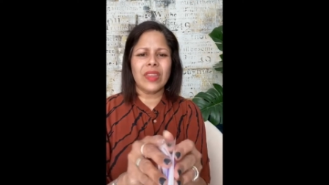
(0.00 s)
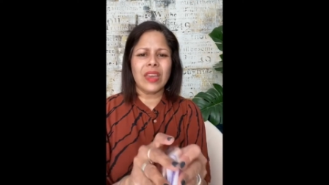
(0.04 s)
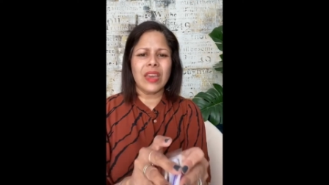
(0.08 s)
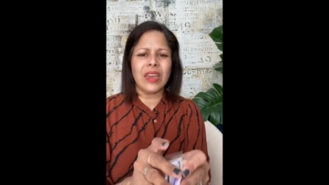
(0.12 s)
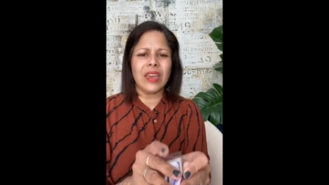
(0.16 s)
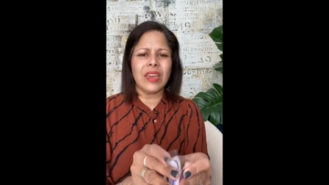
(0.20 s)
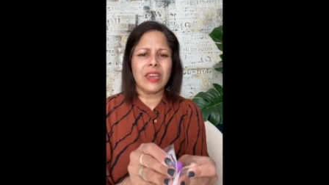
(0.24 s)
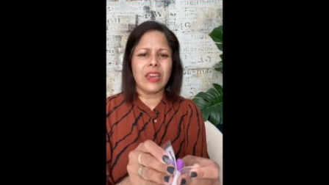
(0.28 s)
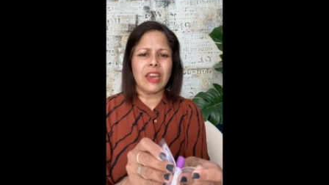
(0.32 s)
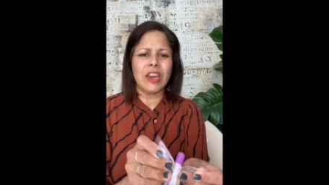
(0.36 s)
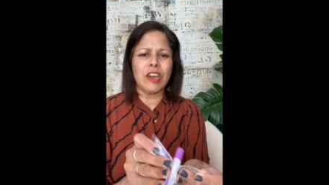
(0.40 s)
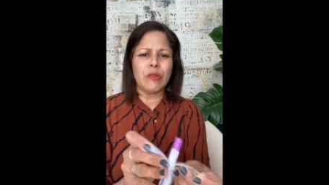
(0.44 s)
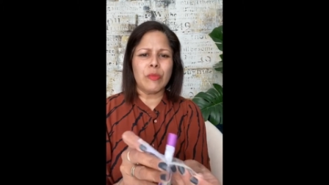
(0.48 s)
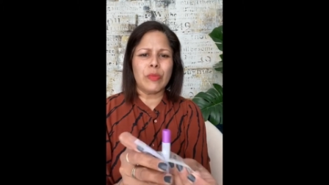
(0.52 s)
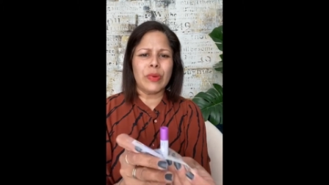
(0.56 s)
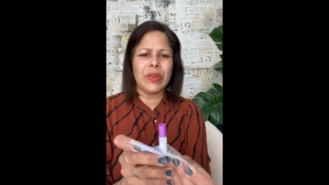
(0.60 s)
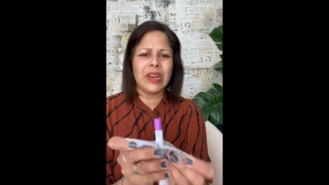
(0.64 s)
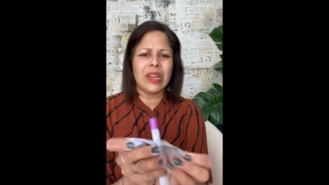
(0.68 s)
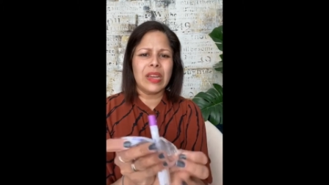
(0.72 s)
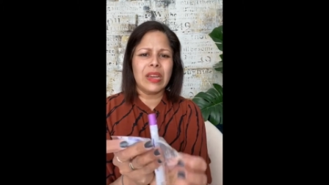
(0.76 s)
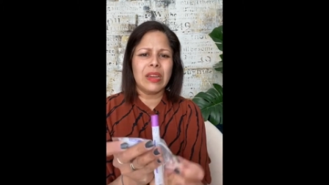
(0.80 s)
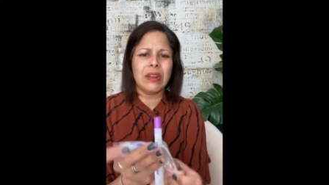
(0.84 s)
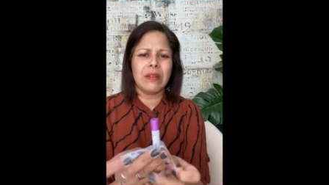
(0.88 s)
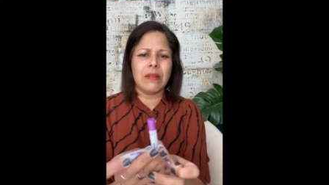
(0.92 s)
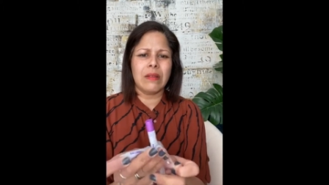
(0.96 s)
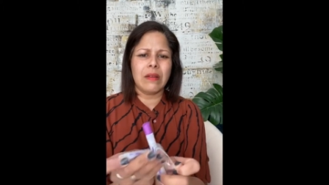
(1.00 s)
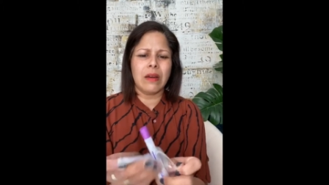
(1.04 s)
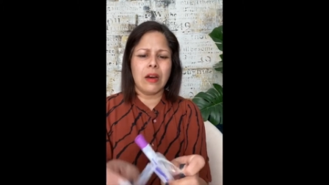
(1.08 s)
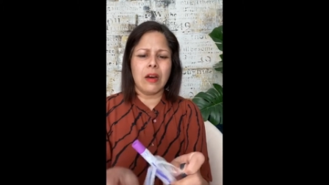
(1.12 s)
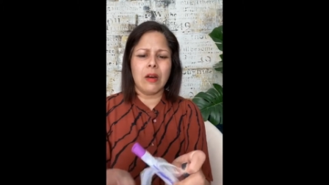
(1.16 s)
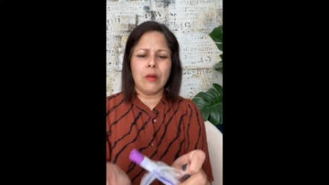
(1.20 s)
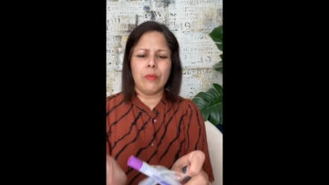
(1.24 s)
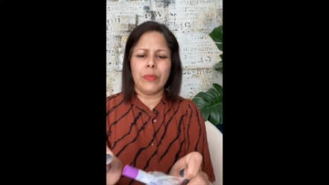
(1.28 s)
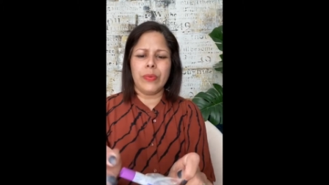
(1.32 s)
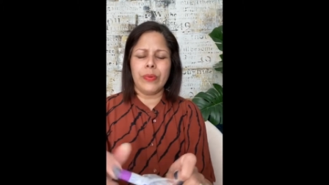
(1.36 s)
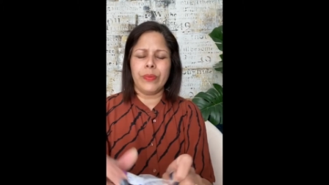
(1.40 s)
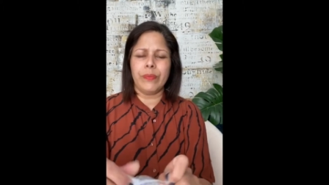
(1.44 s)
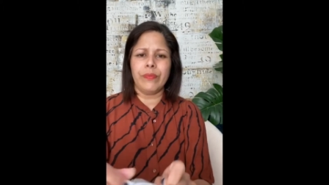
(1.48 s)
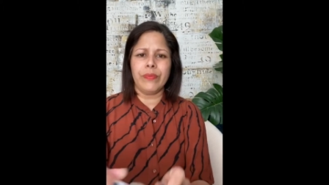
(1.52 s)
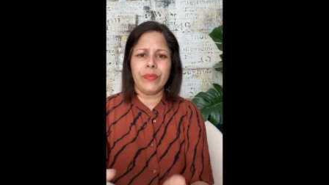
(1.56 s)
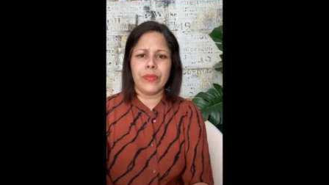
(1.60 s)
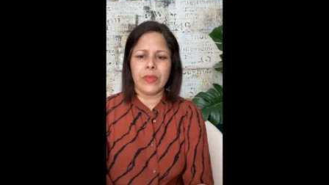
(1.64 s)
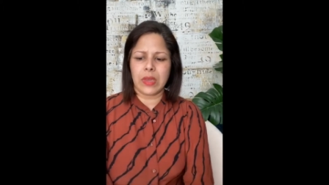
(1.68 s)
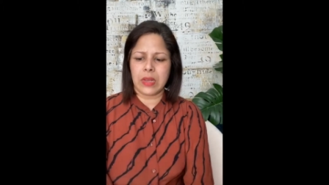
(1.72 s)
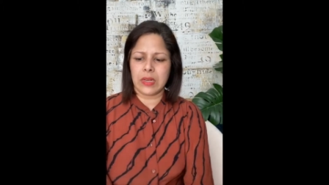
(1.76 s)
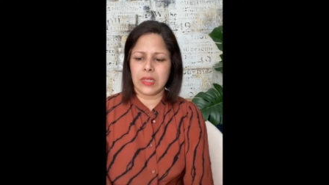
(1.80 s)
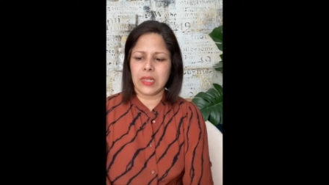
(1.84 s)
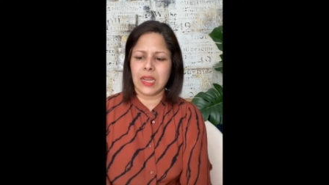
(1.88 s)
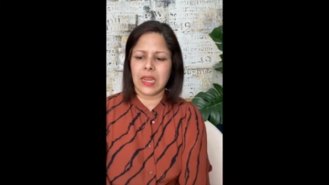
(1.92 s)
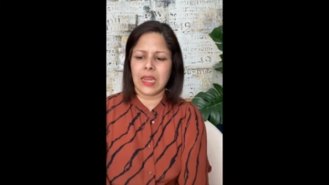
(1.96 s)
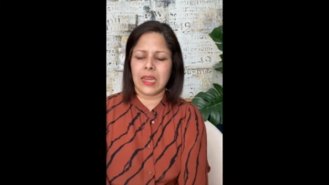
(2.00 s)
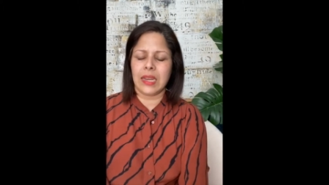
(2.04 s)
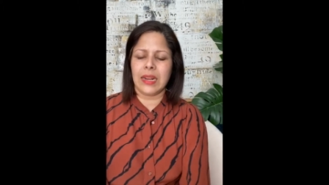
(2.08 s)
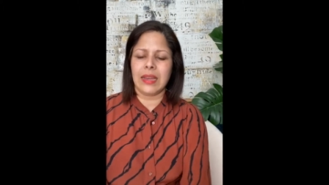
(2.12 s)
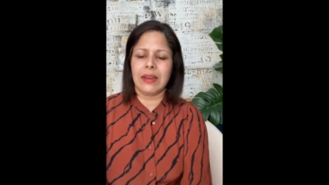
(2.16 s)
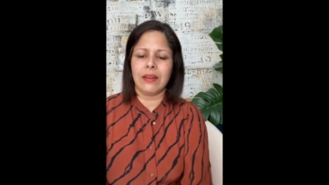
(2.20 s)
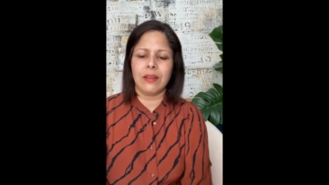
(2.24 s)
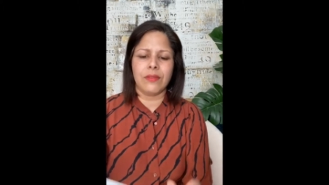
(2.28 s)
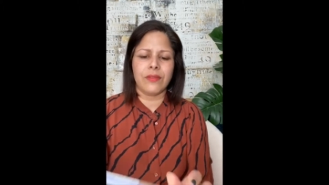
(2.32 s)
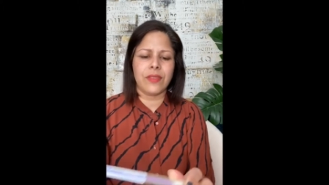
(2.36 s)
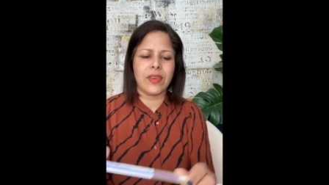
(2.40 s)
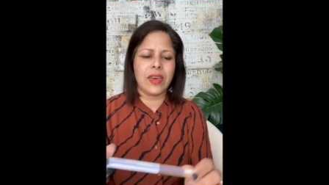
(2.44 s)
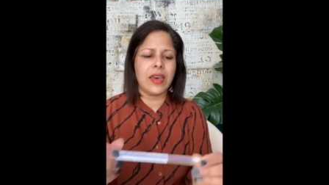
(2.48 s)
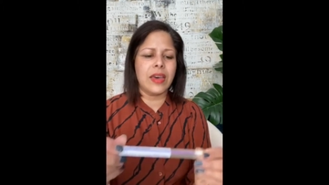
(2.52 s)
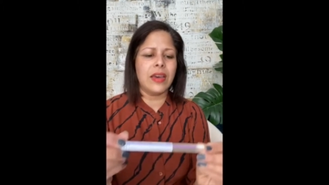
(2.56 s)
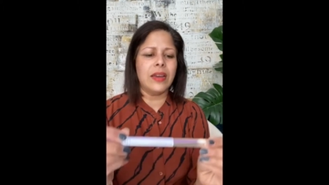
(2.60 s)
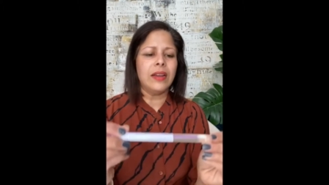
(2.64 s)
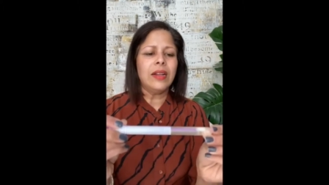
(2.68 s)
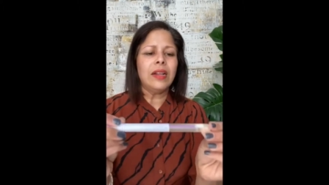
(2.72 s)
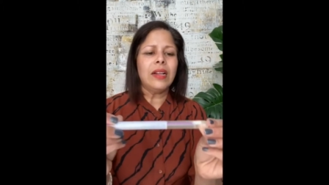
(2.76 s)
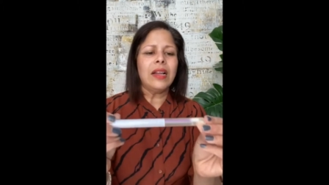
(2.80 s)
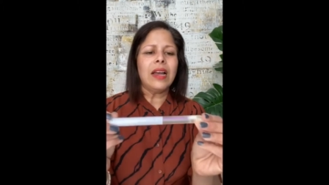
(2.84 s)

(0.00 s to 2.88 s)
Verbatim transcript: you open it up, take it out there,